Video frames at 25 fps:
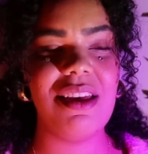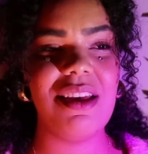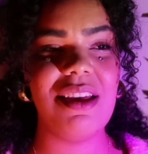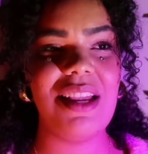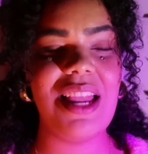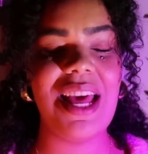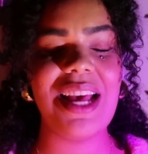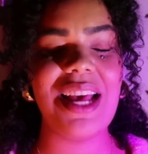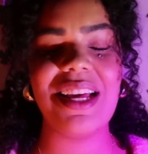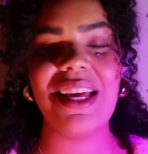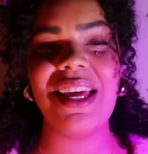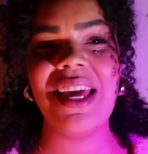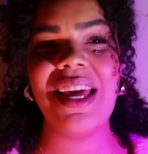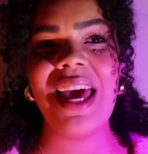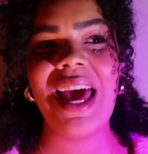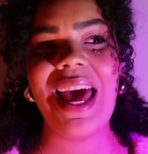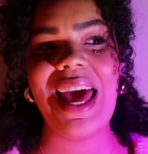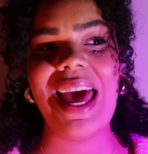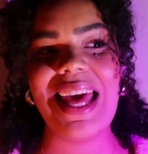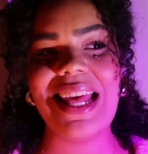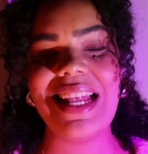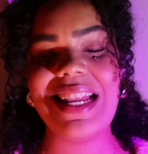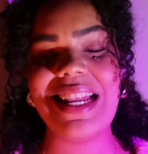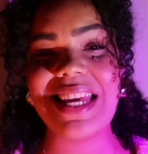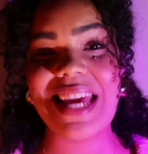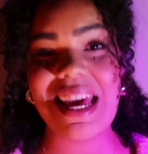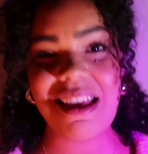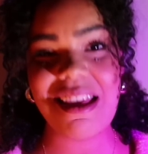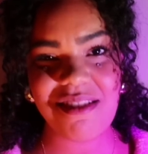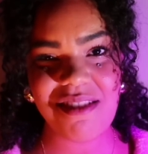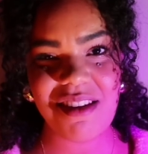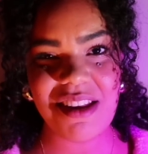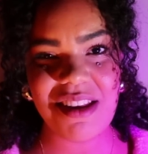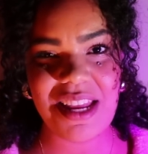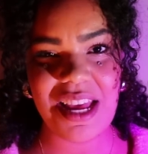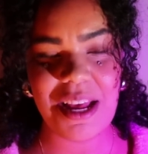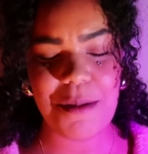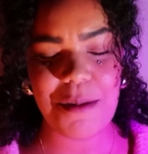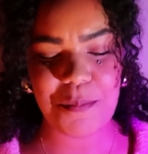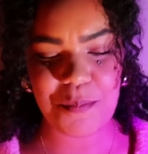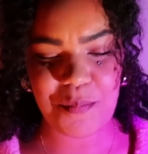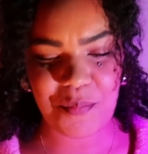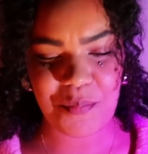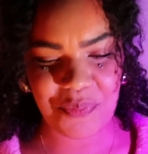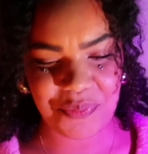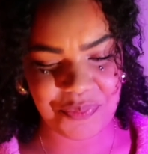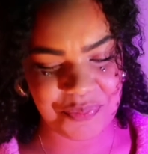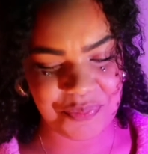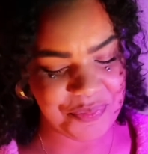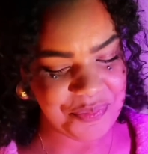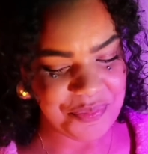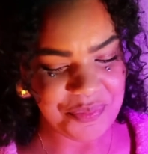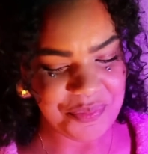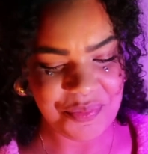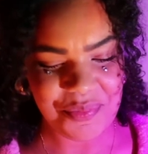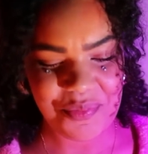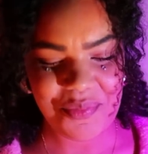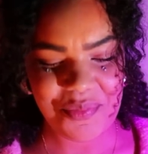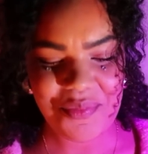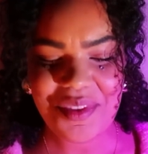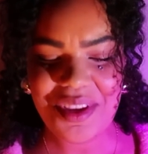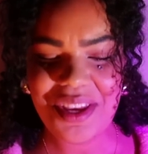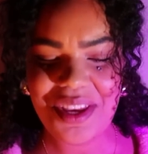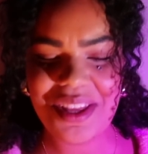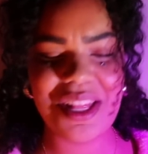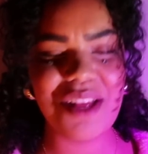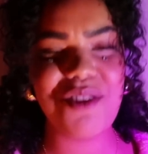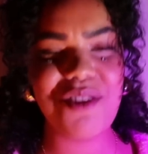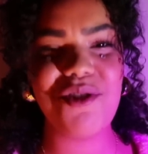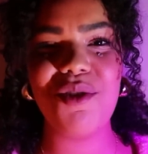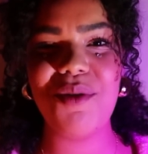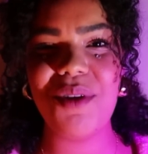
like yesterday, that's